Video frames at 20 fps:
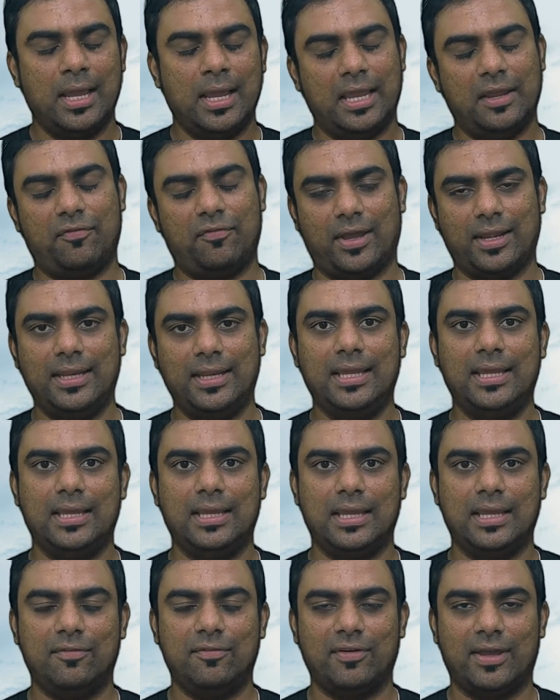If
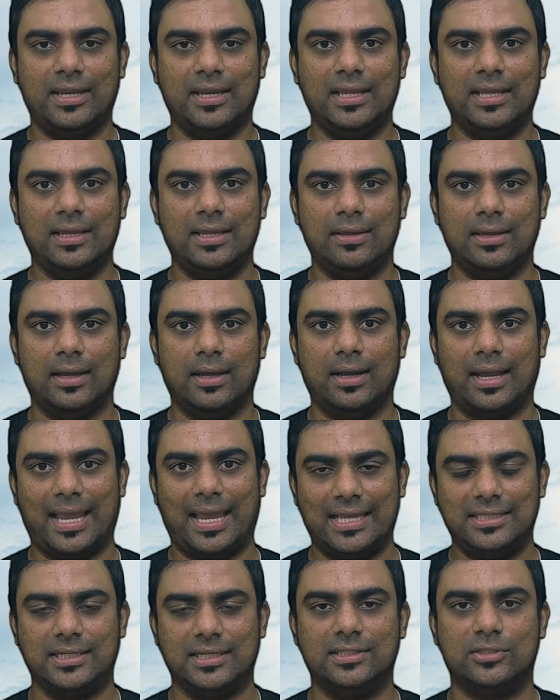any
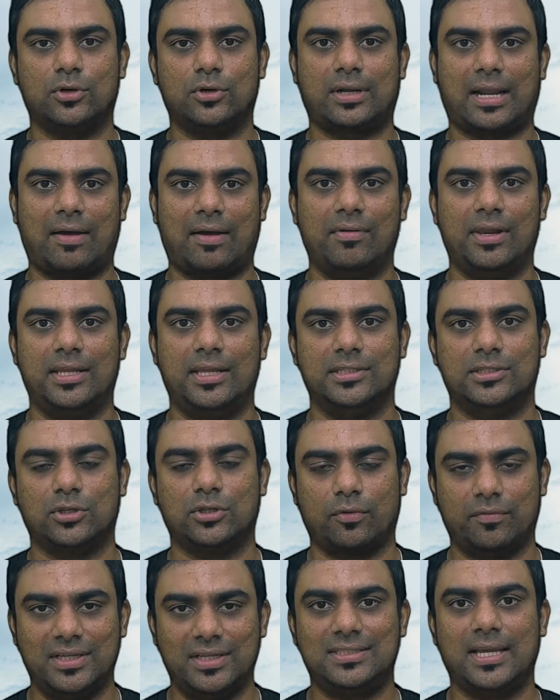agents or travel agents or
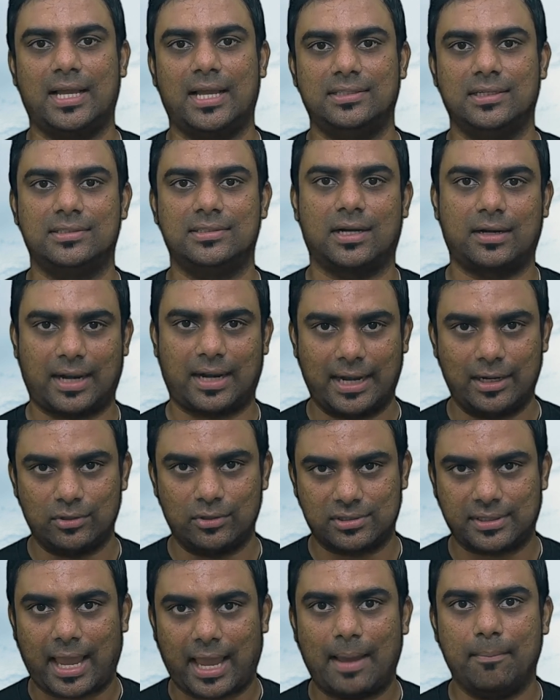visa agents are trying to
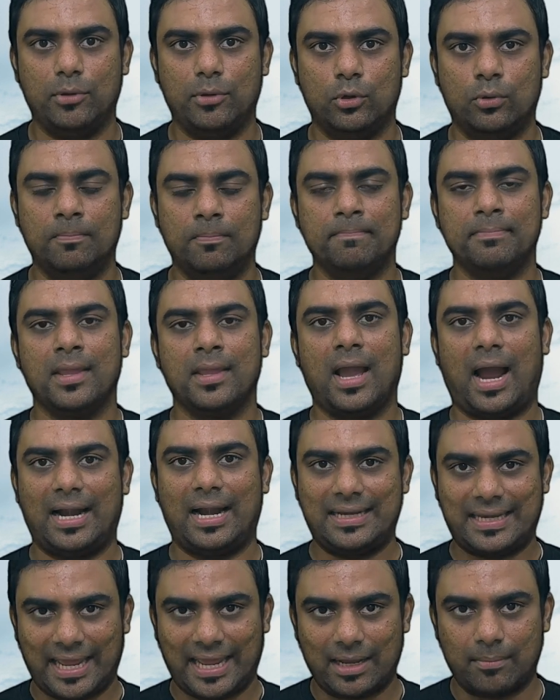scam you
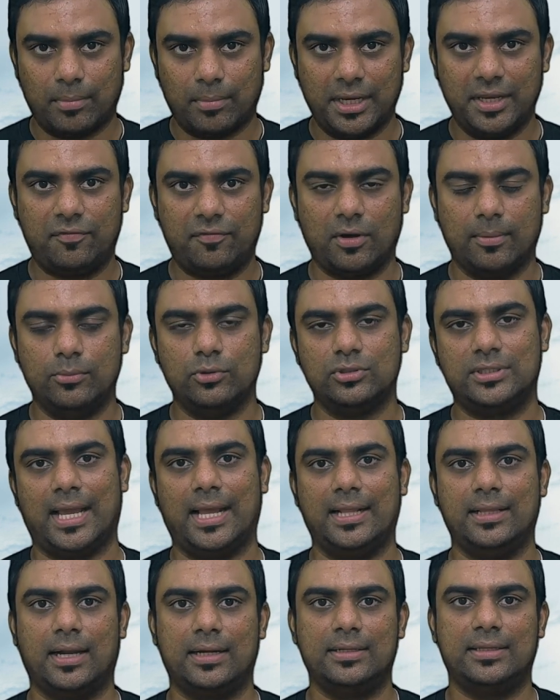and take money from you
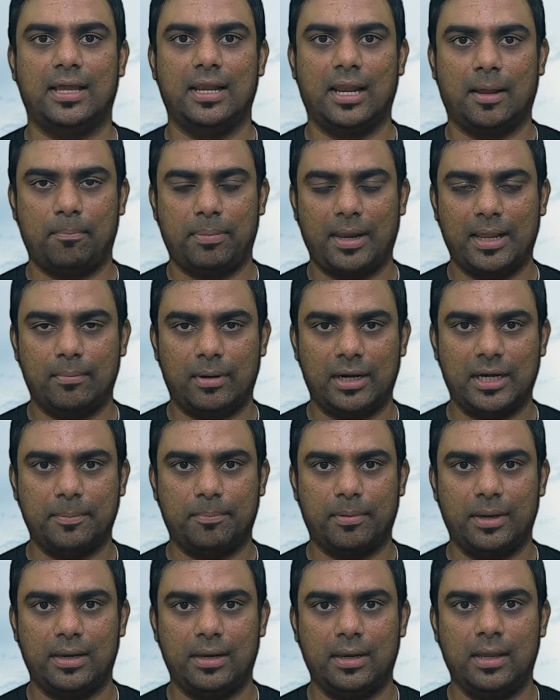saying that they'll apply
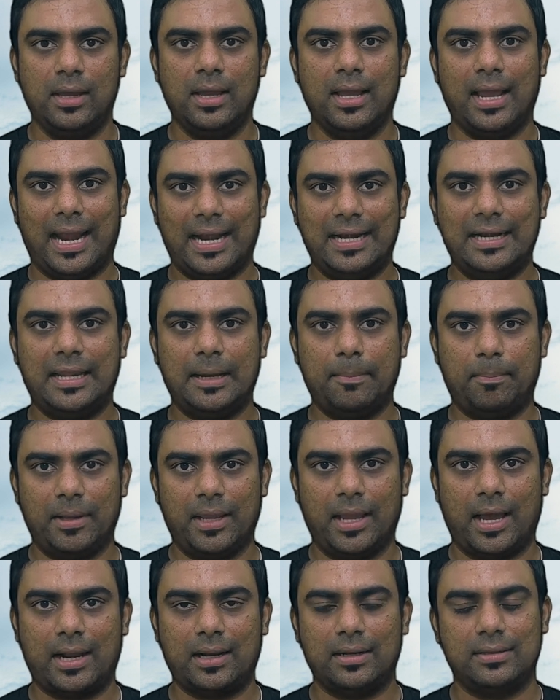multiple entry
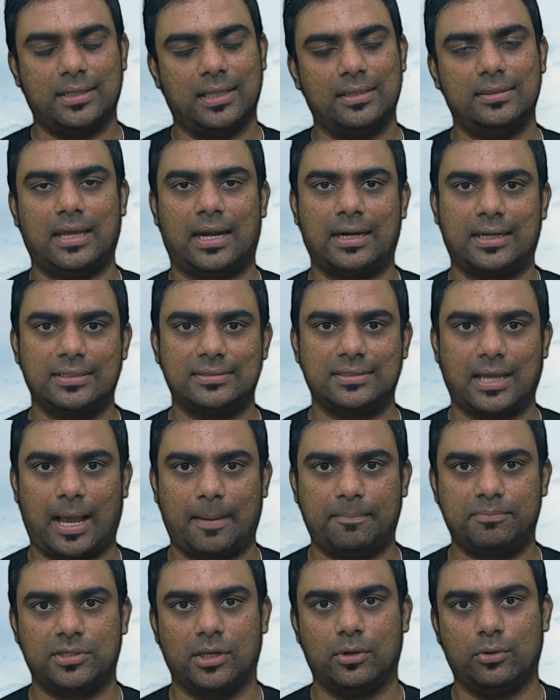PR, then that is
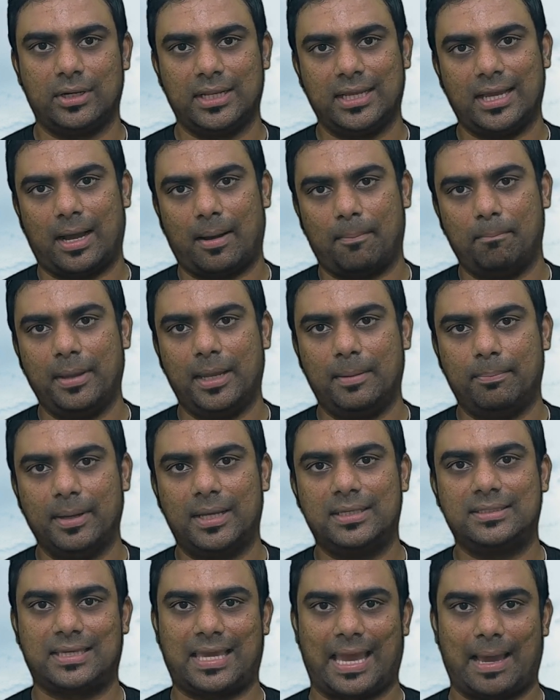absolutely a
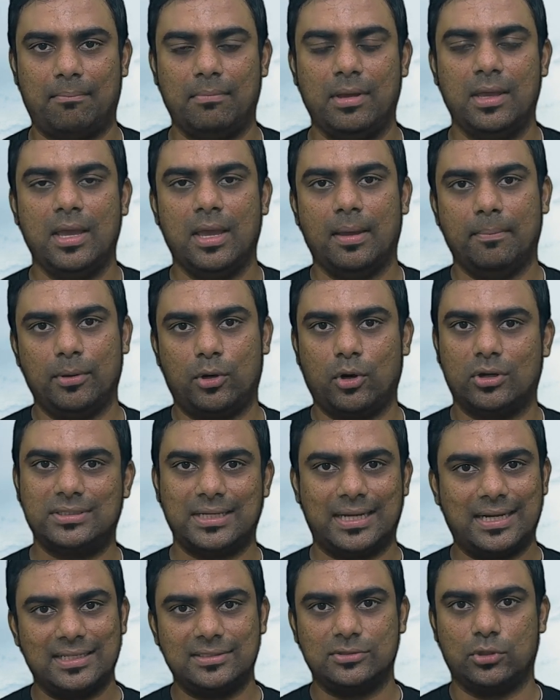big scam, because
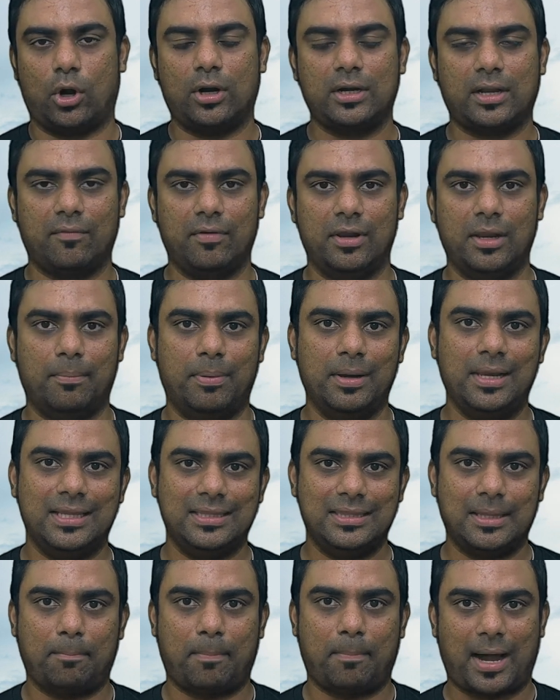it is not available
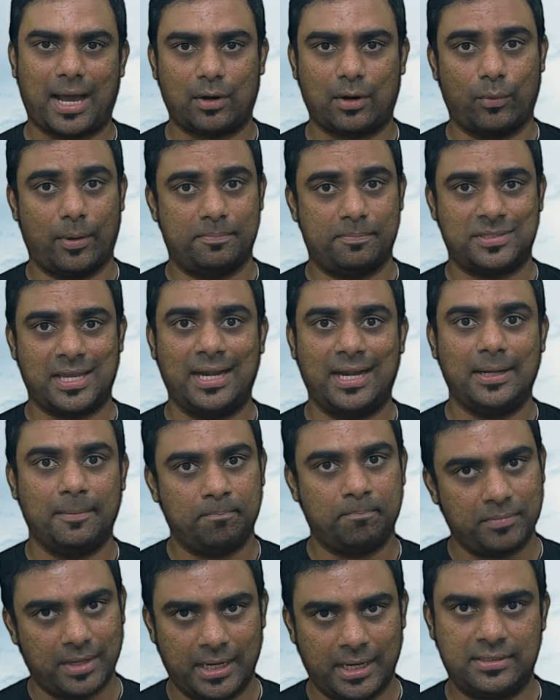in the PAR website
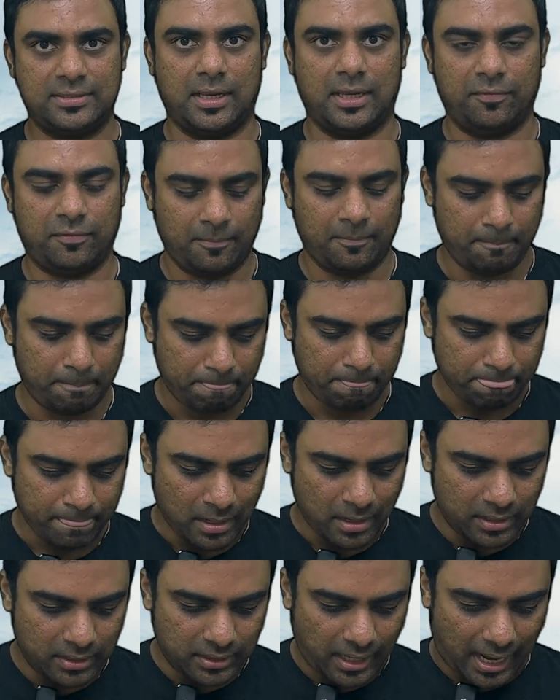itself.
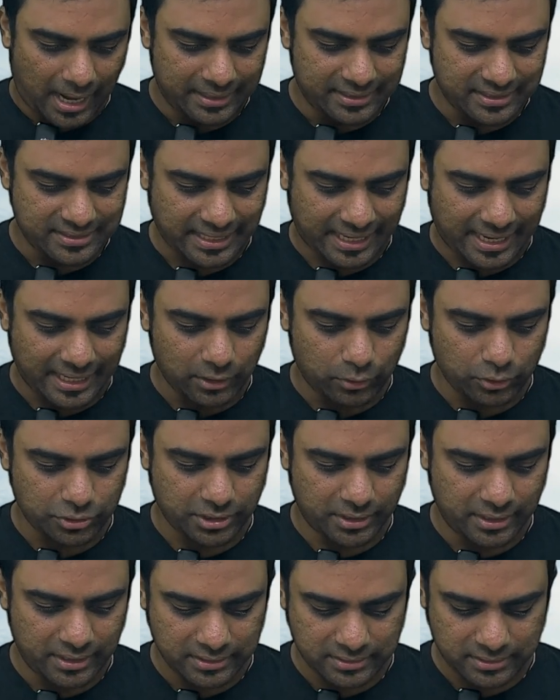And the second
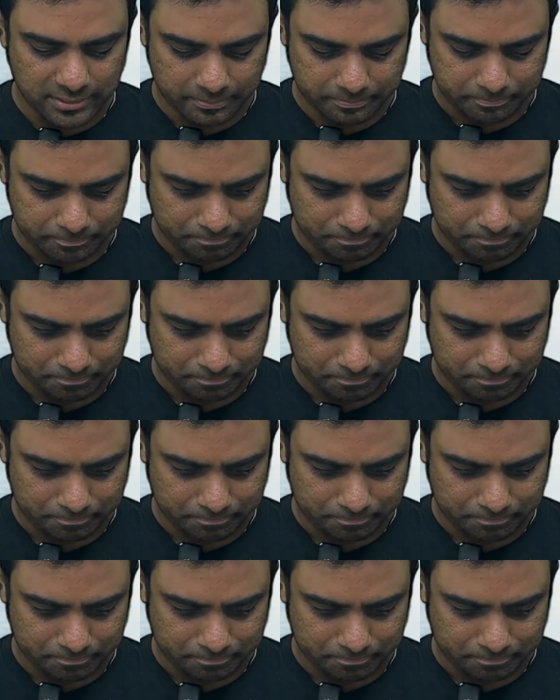question is,